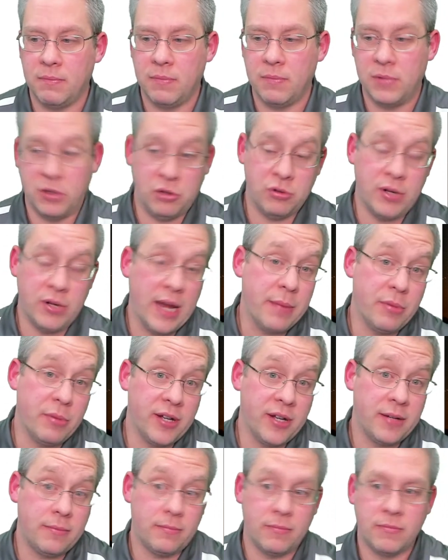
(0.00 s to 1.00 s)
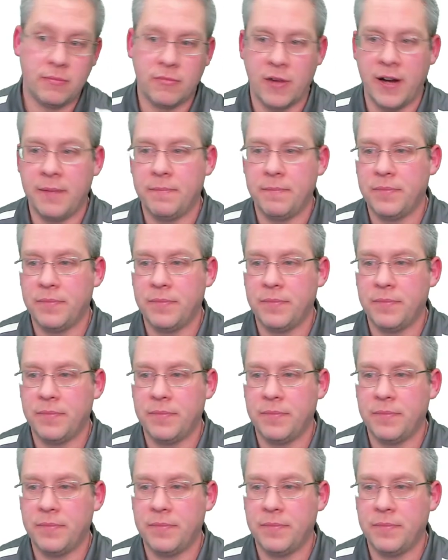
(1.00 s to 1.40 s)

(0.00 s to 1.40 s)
you enable it, right?